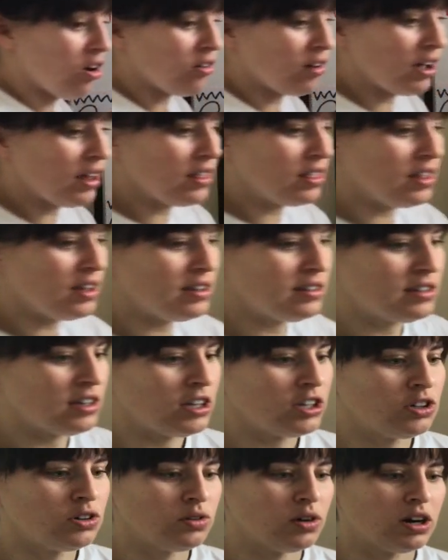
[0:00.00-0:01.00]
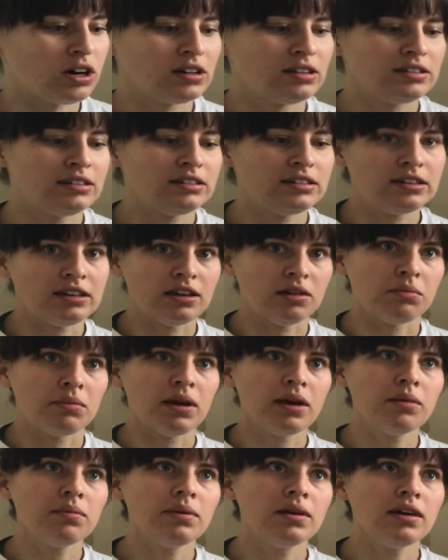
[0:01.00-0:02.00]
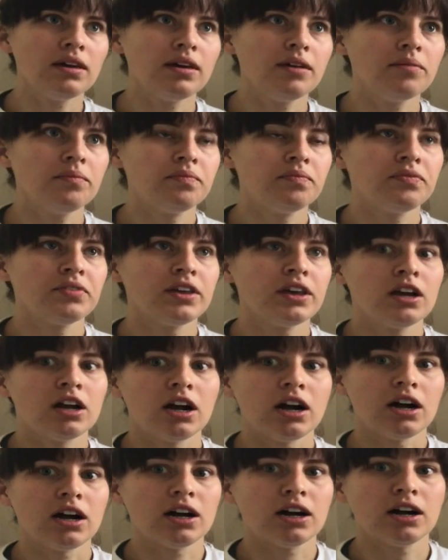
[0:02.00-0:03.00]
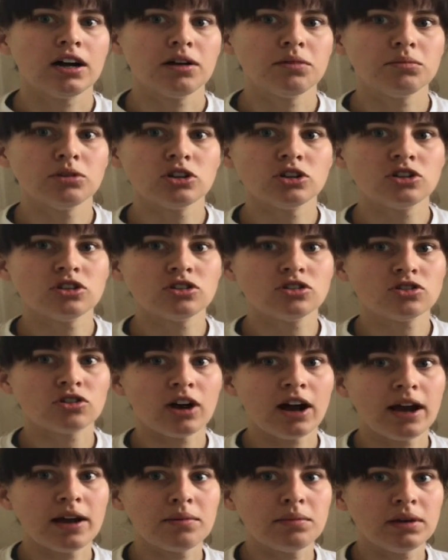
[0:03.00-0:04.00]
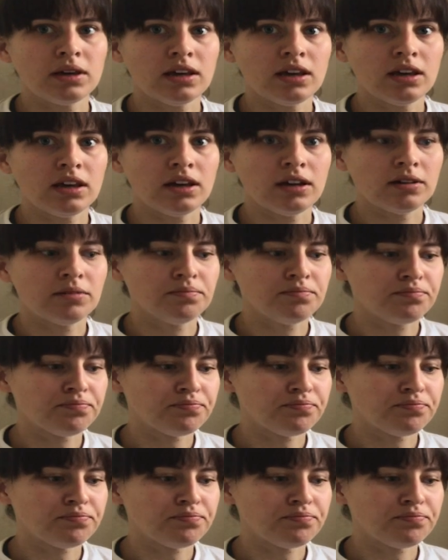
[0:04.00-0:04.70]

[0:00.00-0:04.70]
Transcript: right? Things that you are seeing. Maybe you're describing